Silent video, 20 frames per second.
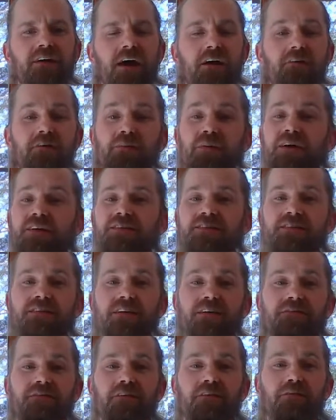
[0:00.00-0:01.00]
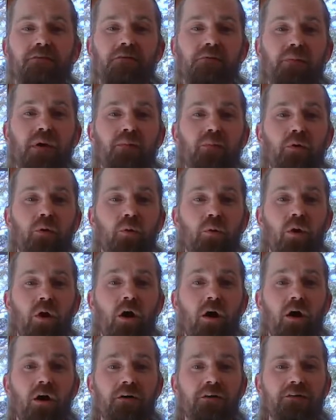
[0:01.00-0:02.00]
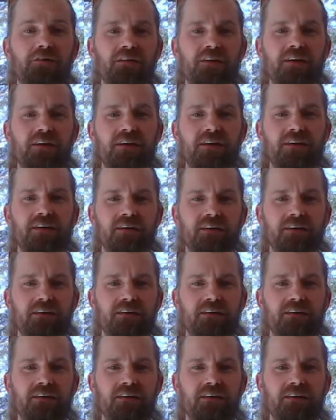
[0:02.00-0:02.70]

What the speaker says: Everybody's different. Remember, we're all unique.